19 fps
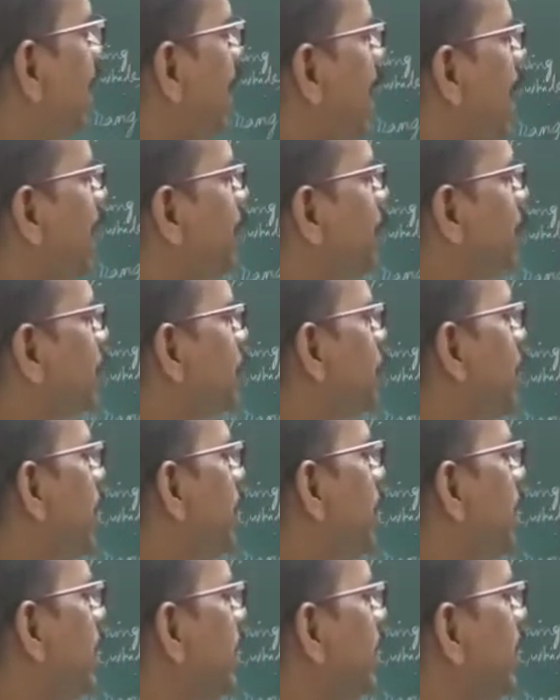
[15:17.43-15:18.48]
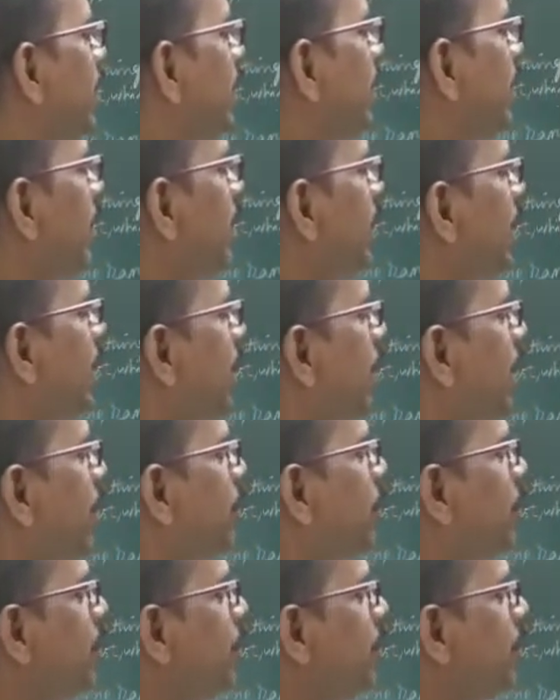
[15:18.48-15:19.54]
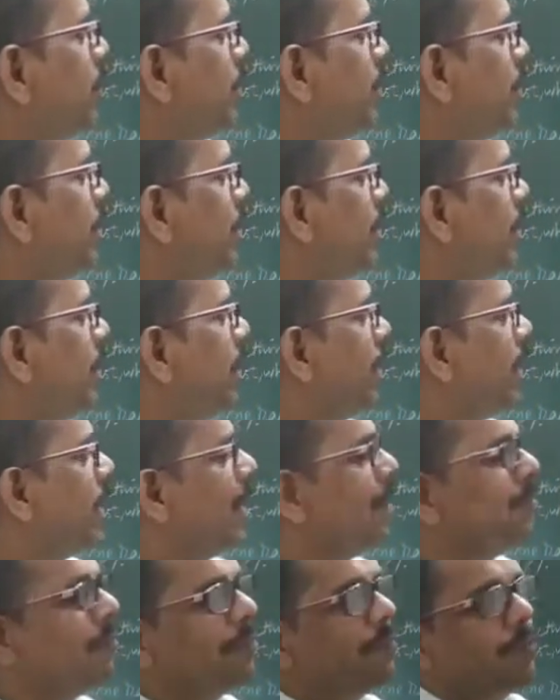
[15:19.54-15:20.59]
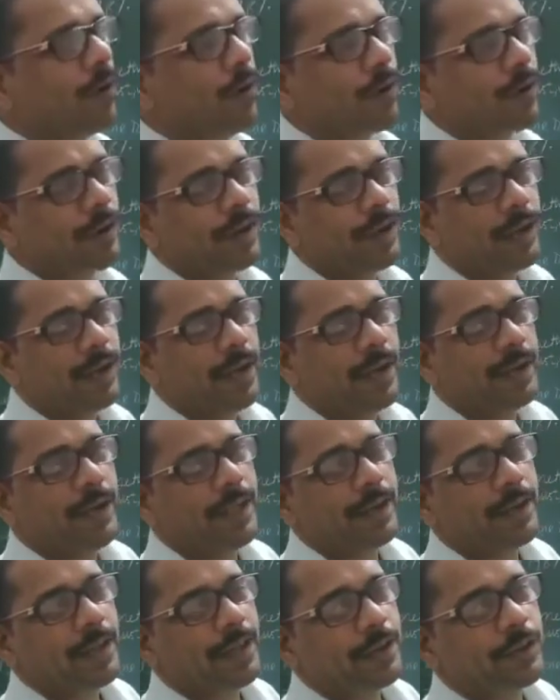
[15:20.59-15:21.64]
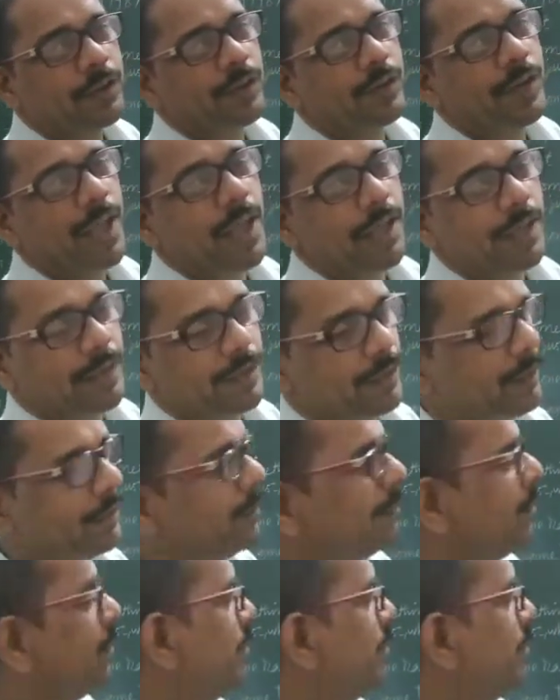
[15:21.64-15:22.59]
I was wondering if you'd come for a dinner tonight.